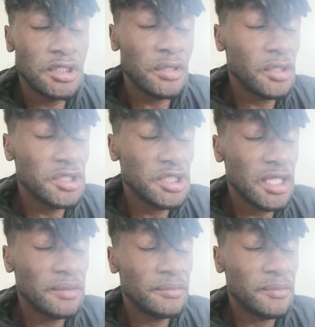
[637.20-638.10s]
So guys,
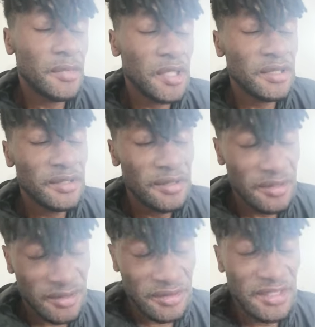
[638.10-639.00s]
yeah,
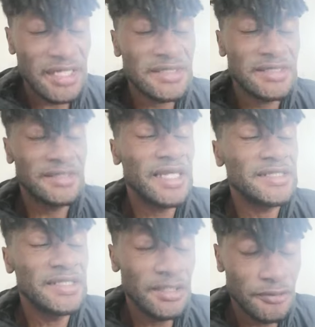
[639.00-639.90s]
that's
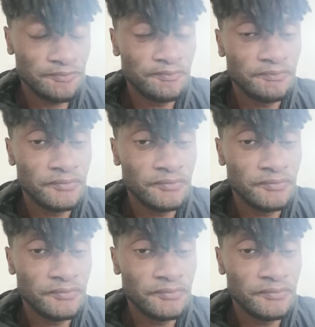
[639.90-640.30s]
the deal.